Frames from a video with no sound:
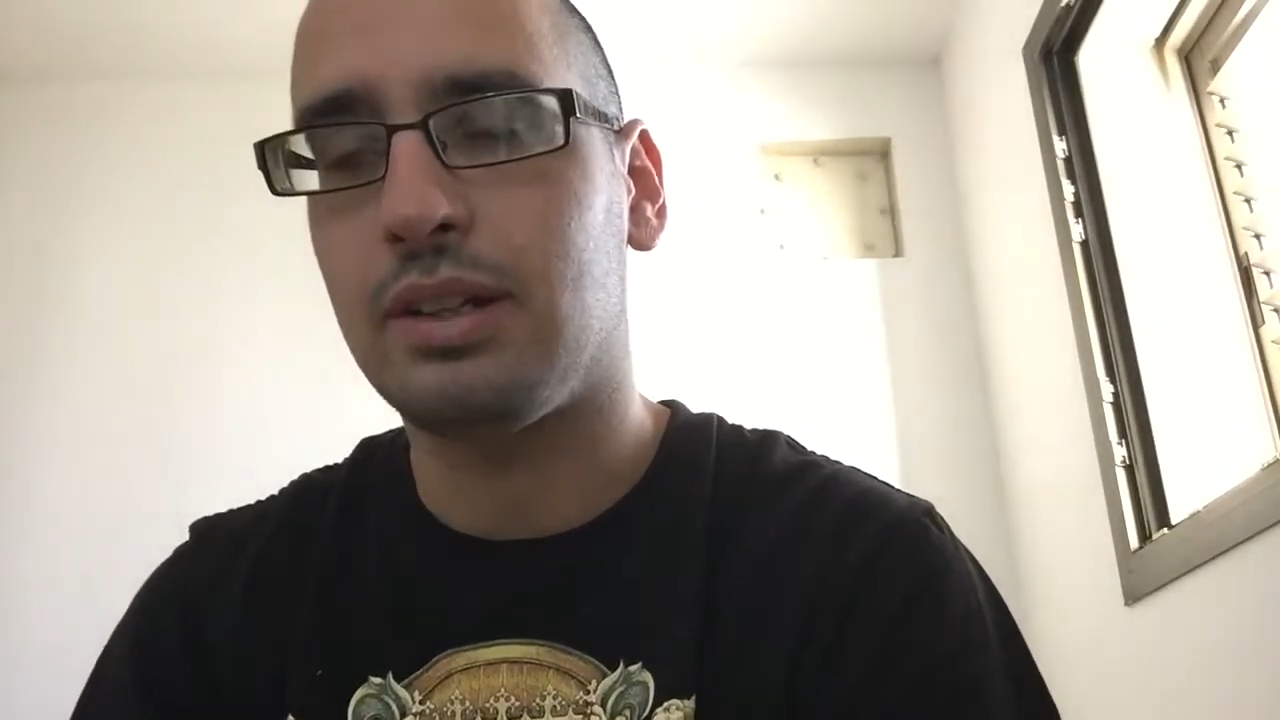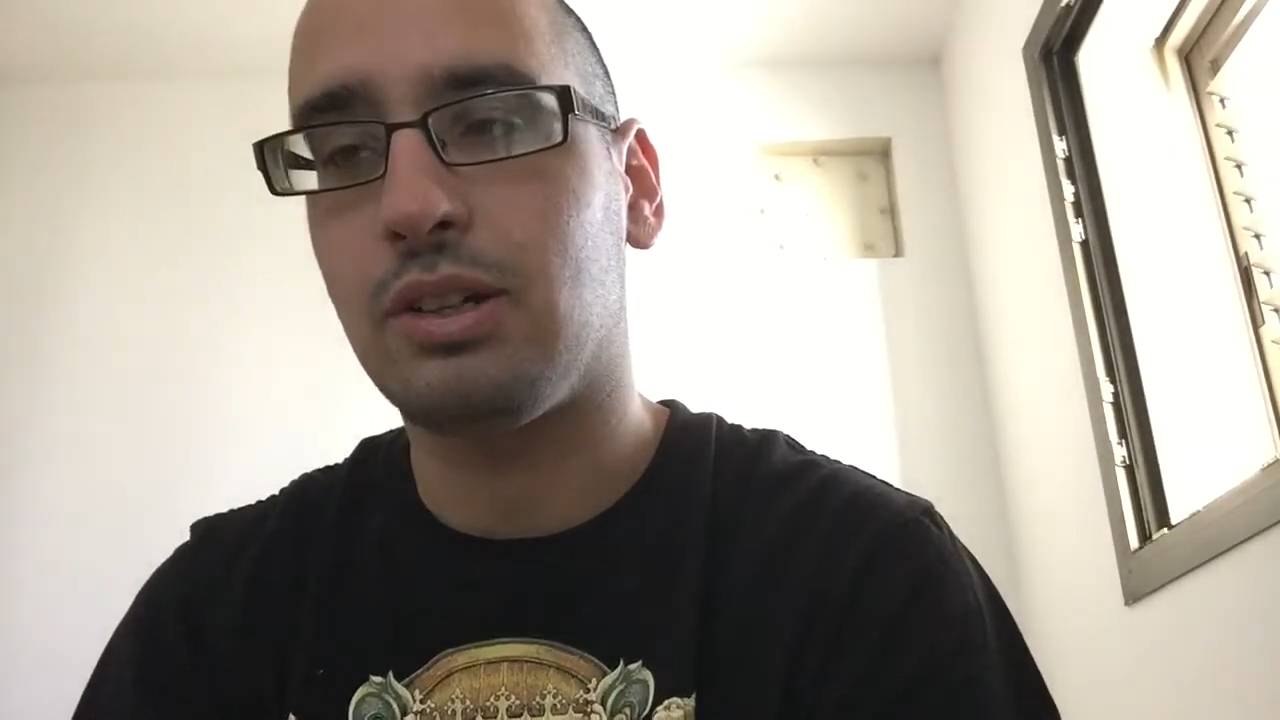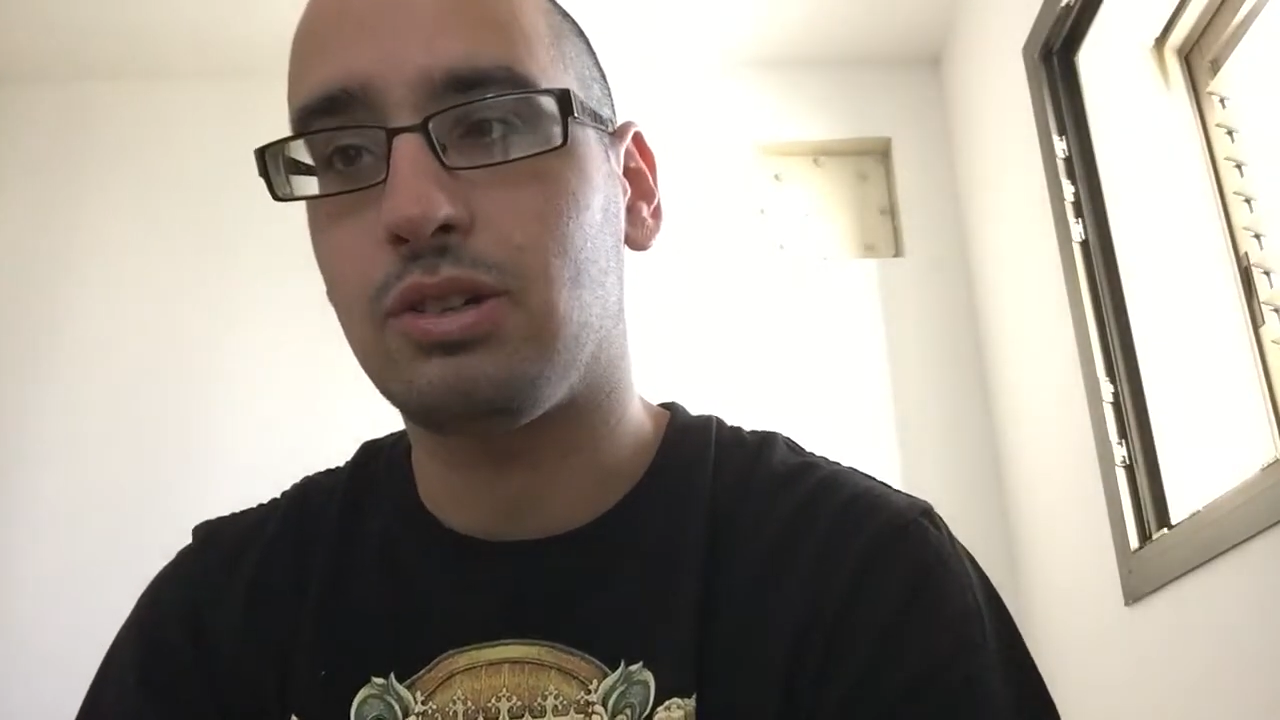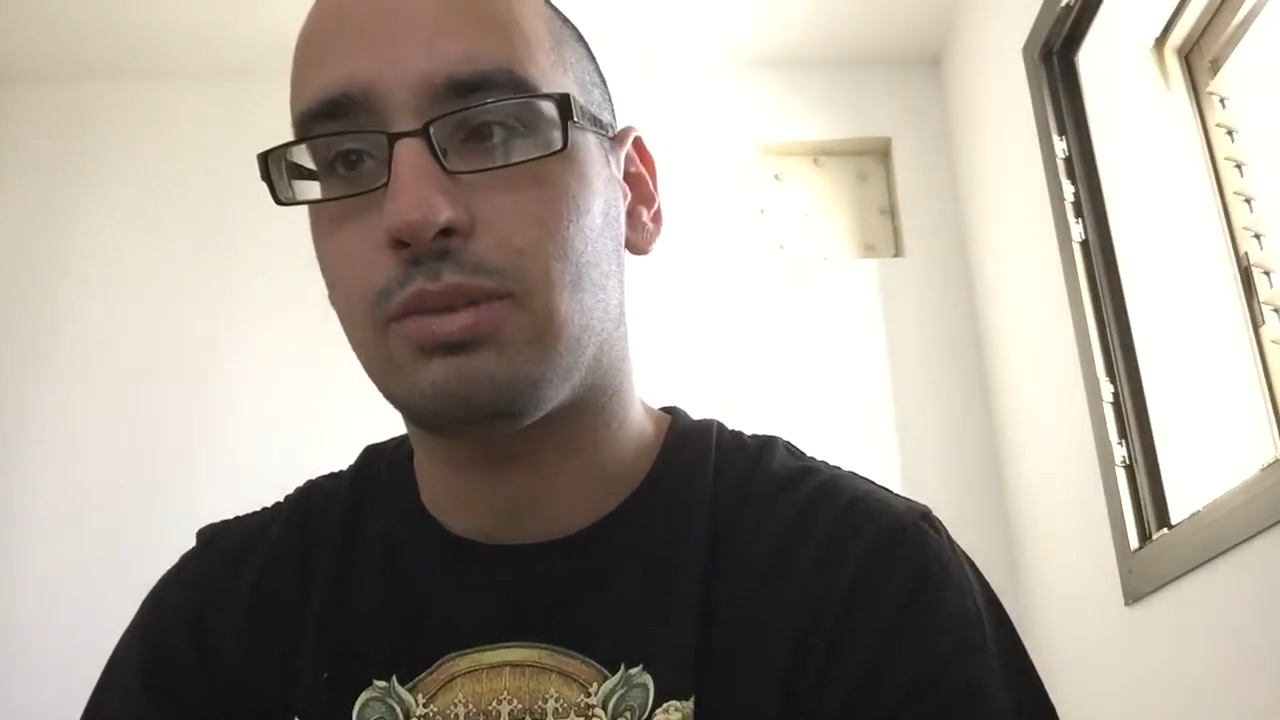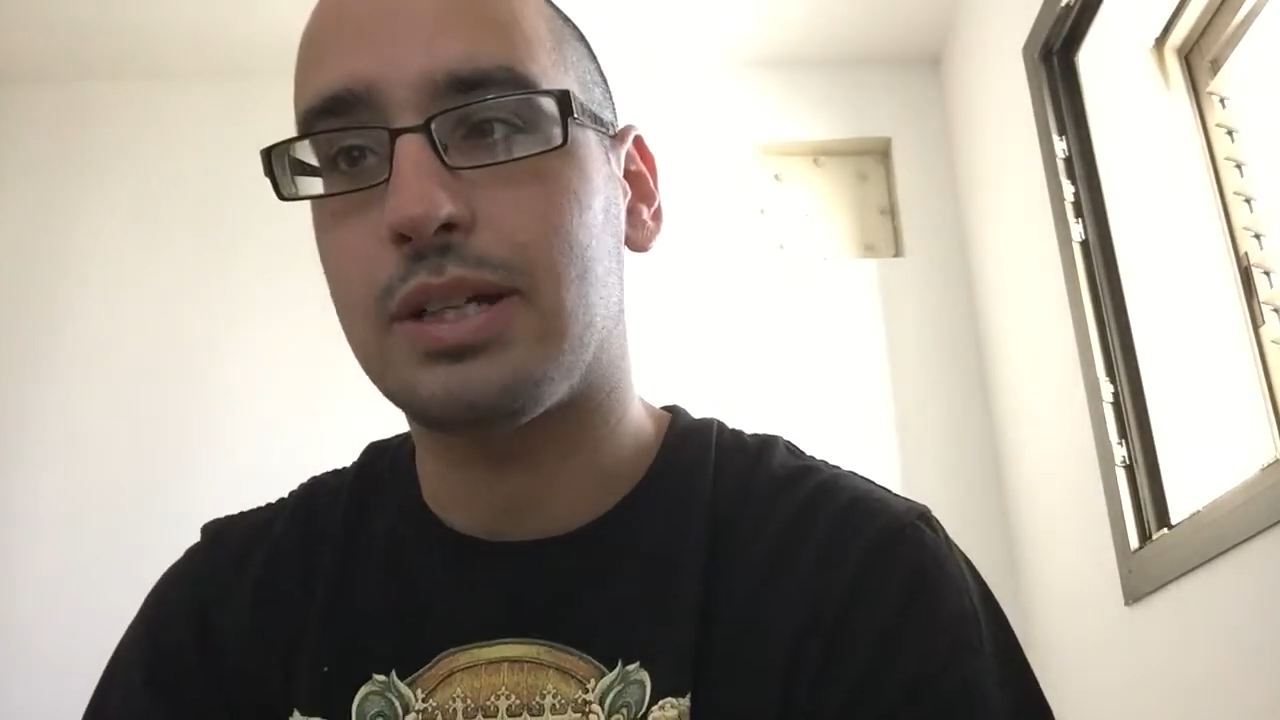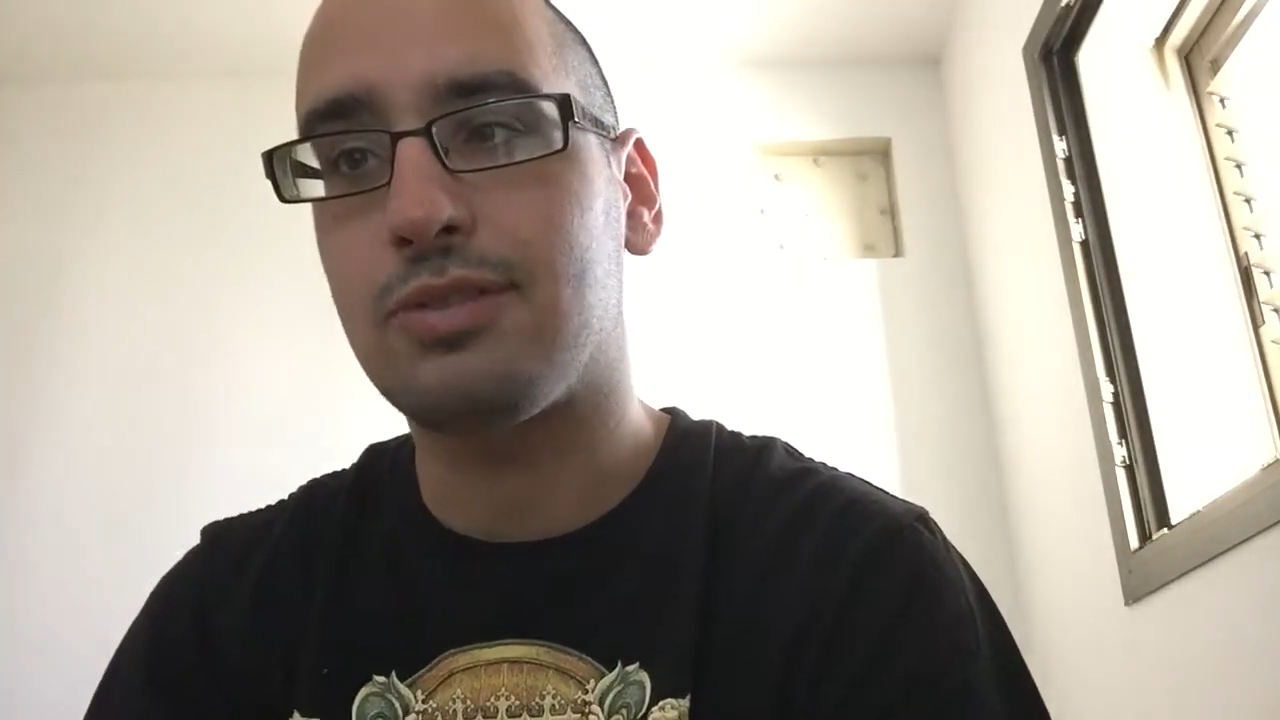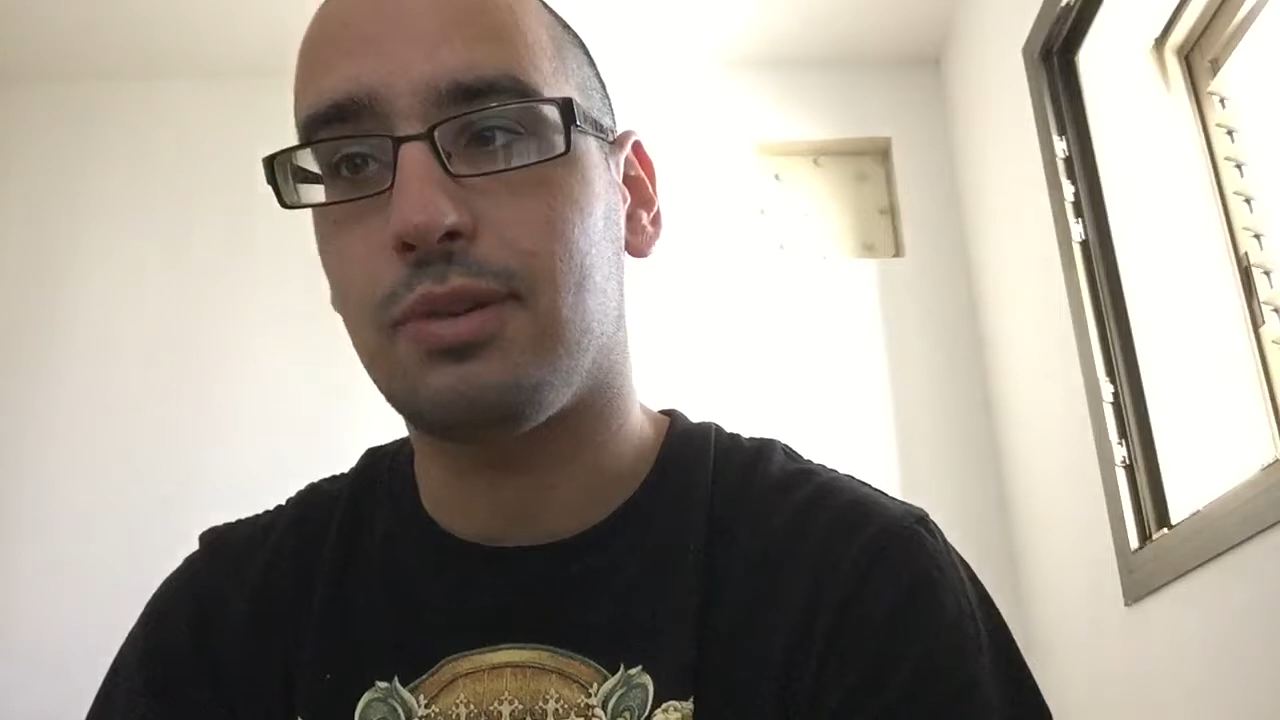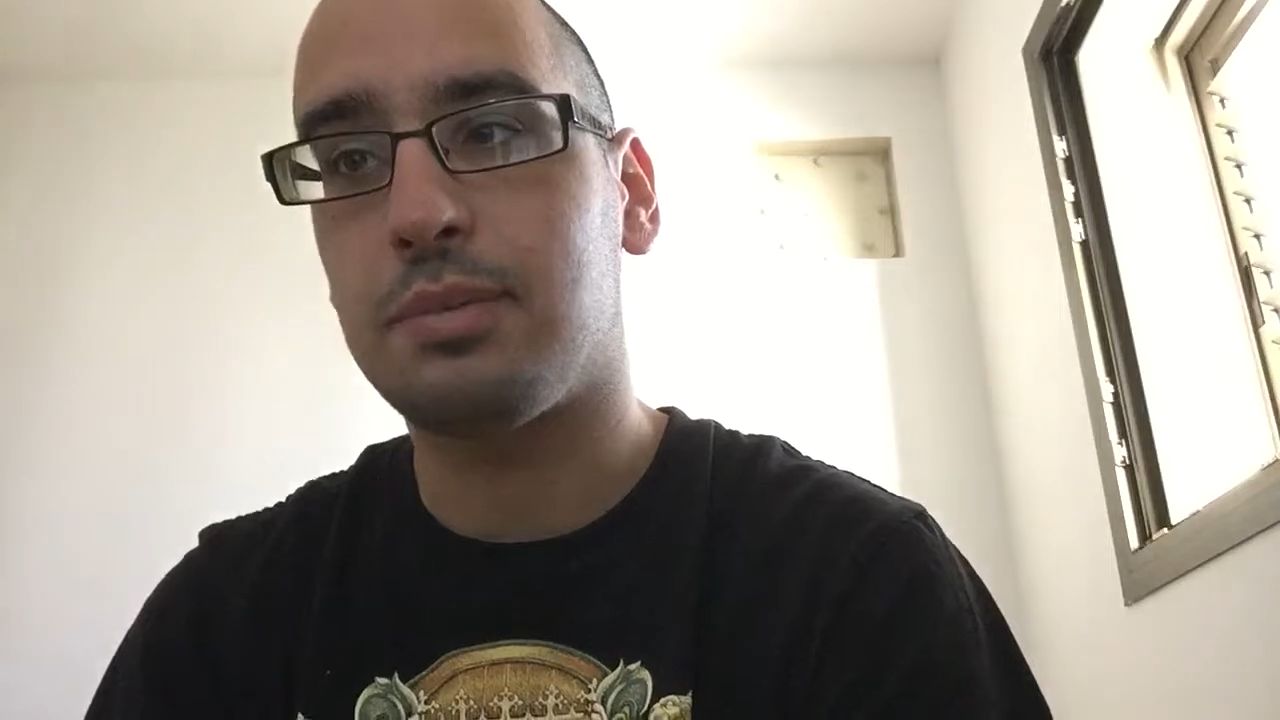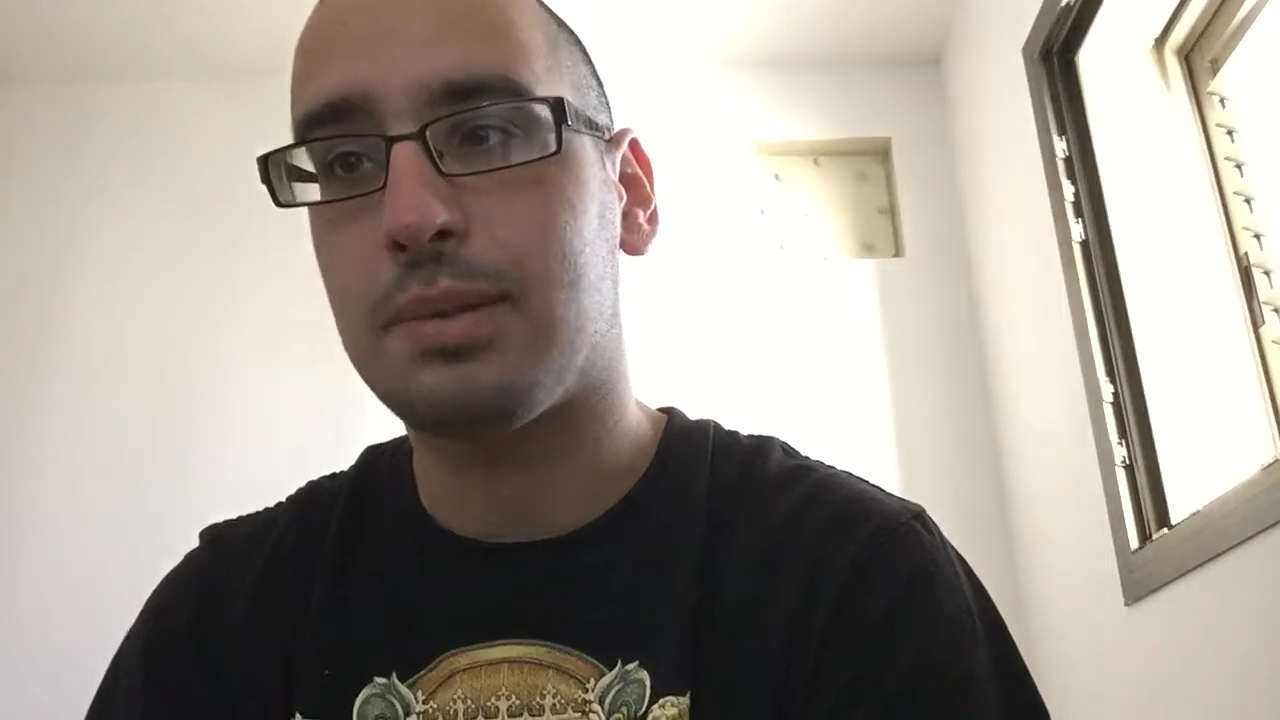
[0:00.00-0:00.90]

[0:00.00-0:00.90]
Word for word: the Ottomans from